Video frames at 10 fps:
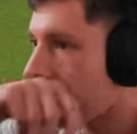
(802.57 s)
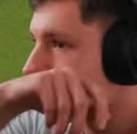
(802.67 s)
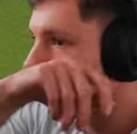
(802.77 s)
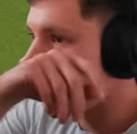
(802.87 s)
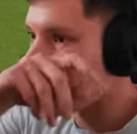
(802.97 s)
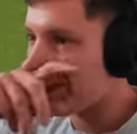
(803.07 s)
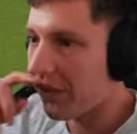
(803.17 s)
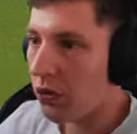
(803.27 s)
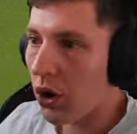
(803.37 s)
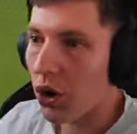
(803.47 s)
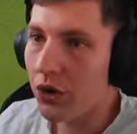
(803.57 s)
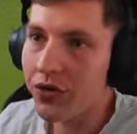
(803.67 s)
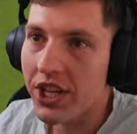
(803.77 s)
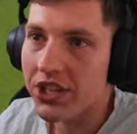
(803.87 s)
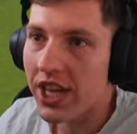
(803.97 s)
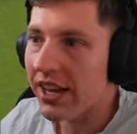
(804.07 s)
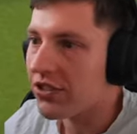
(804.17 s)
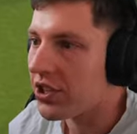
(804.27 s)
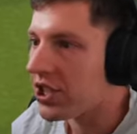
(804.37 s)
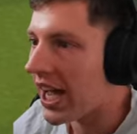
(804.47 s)
Free kick for Wolves. It's
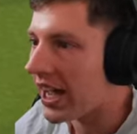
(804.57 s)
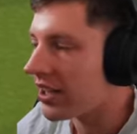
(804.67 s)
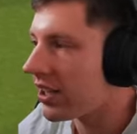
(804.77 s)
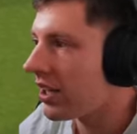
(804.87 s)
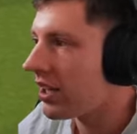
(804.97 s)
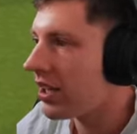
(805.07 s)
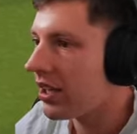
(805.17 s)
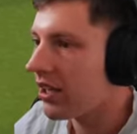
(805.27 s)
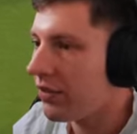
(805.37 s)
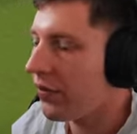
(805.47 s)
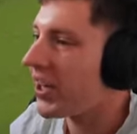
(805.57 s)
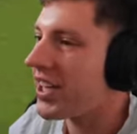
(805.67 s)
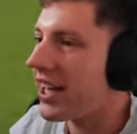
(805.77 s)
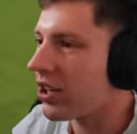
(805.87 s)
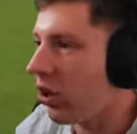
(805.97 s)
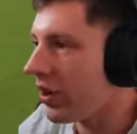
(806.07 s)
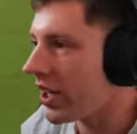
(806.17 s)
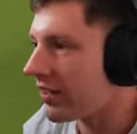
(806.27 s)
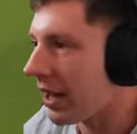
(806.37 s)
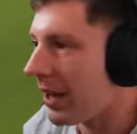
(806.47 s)
Kent to take. Free kick.
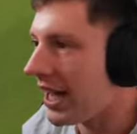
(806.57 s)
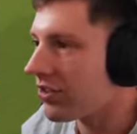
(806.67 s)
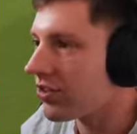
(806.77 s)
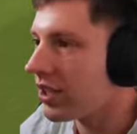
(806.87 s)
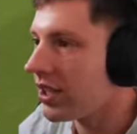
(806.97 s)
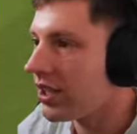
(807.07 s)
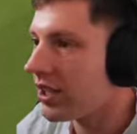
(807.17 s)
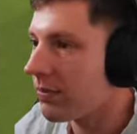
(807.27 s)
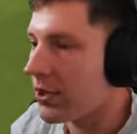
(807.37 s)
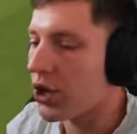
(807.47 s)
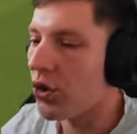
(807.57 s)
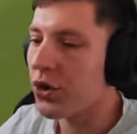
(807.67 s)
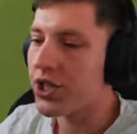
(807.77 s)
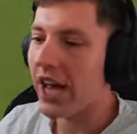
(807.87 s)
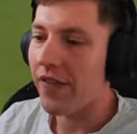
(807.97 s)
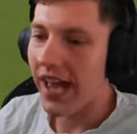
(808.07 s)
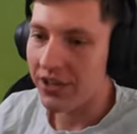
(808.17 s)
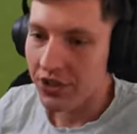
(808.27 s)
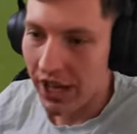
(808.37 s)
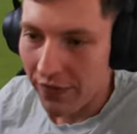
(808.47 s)
Cordy, you dumbass. Bazunu, safe
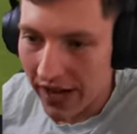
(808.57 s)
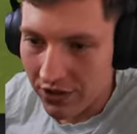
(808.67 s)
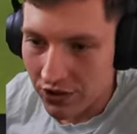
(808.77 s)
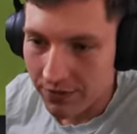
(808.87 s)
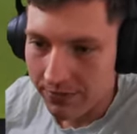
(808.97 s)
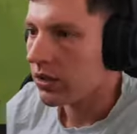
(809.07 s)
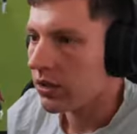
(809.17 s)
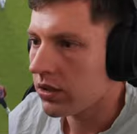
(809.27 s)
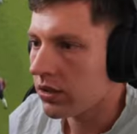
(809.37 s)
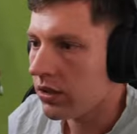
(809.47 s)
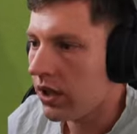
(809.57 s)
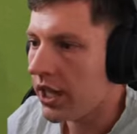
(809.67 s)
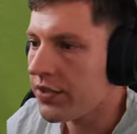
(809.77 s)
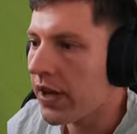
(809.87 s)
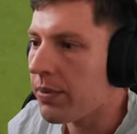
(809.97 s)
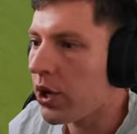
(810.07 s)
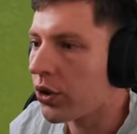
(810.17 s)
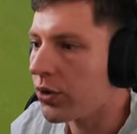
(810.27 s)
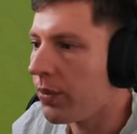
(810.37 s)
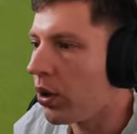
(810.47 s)
hands, safe hands. Nice,
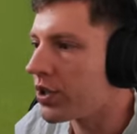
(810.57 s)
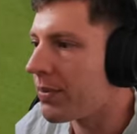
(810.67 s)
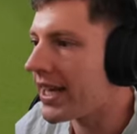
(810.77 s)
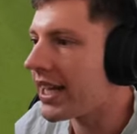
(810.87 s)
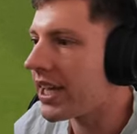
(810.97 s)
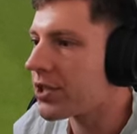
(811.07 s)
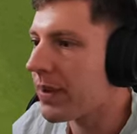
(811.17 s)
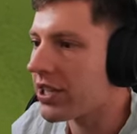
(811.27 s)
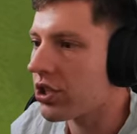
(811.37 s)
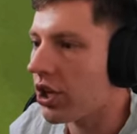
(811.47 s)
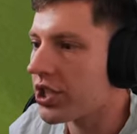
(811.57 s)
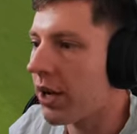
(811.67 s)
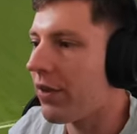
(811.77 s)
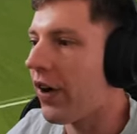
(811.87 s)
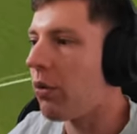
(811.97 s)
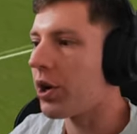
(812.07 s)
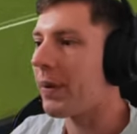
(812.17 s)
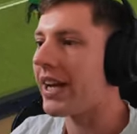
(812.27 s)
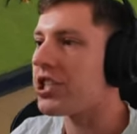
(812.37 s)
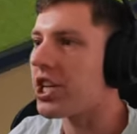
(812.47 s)
Fabio. Good ball. Dominguez, Bastos. Can we find
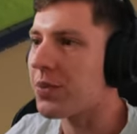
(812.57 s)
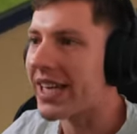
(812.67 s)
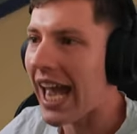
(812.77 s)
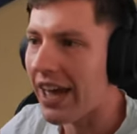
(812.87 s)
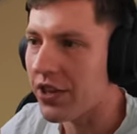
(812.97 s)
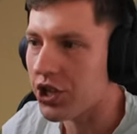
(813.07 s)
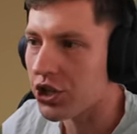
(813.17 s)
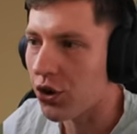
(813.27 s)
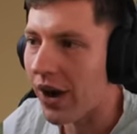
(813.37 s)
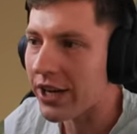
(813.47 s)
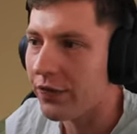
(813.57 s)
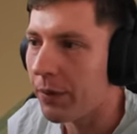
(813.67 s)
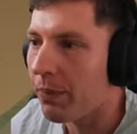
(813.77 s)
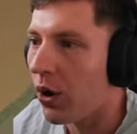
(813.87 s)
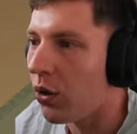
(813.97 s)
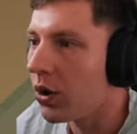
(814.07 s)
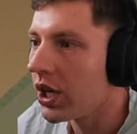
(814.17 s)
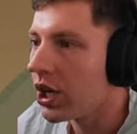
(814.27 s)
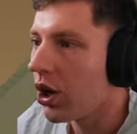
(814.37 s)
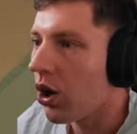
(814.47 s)
Walker Peters? Yes, we can. This is great football.
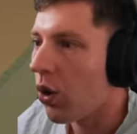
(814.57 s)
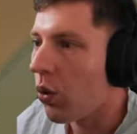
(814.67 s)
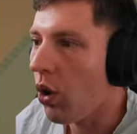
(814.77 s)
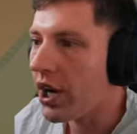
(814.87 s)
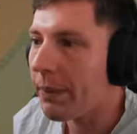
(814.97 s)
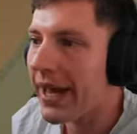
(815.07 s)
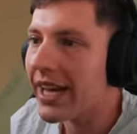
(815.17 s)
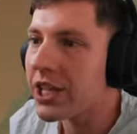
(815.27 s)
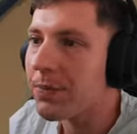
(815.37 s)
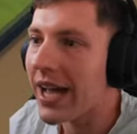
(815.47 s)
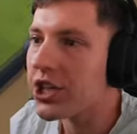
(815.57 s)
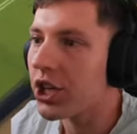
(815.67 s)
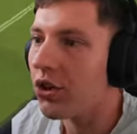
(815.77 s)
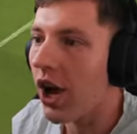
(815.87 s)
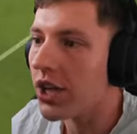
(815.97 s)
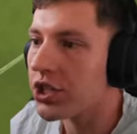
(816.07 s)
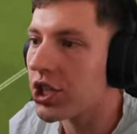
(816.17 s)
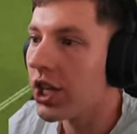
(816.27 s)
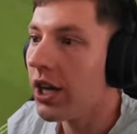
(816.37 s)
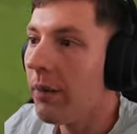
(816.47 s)
Walker Peters plays it
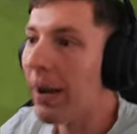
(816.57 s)
across.